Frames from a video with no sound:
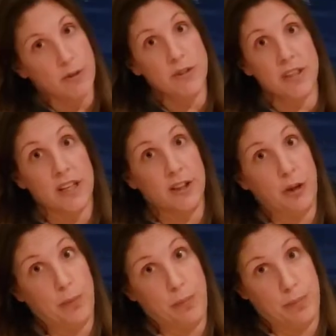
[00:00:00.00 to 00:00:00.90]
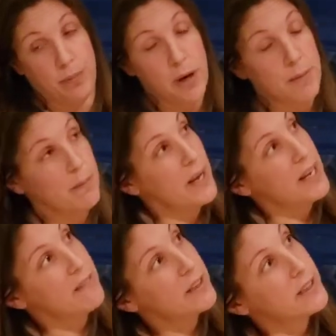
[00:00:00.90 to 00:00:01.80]
who's an author you probably may
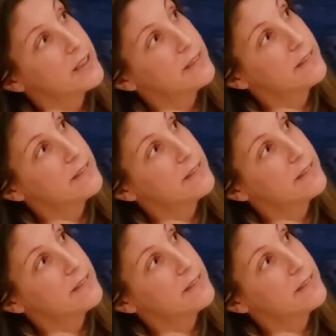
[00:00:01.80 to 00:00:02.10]
have heard of.